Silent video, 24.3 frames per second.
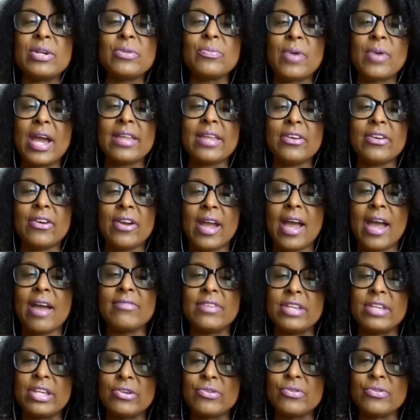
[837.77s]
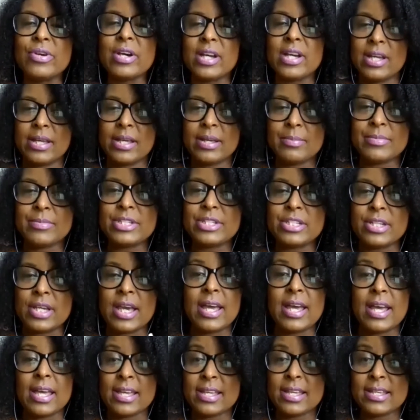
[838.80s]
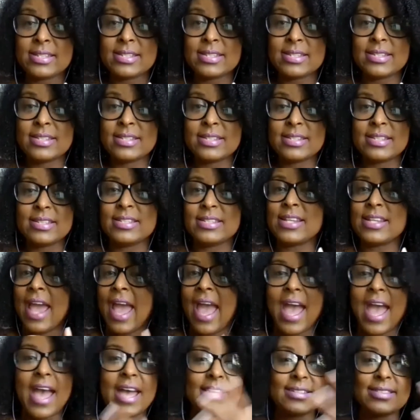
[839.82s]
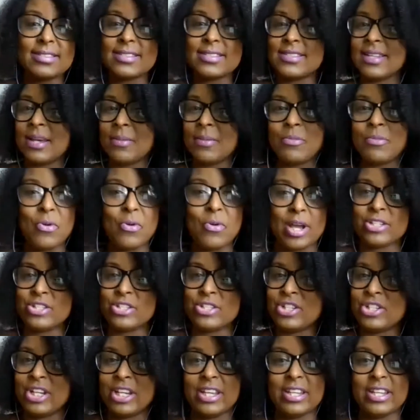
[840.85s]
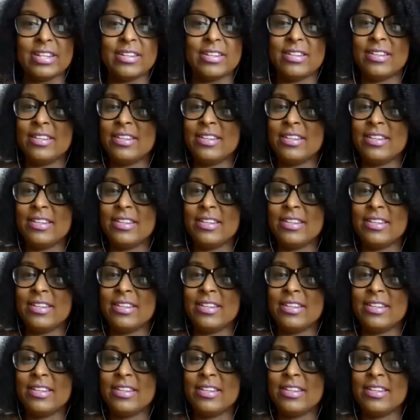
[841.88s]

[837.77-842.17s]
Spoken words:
rather have you come to us to ask some question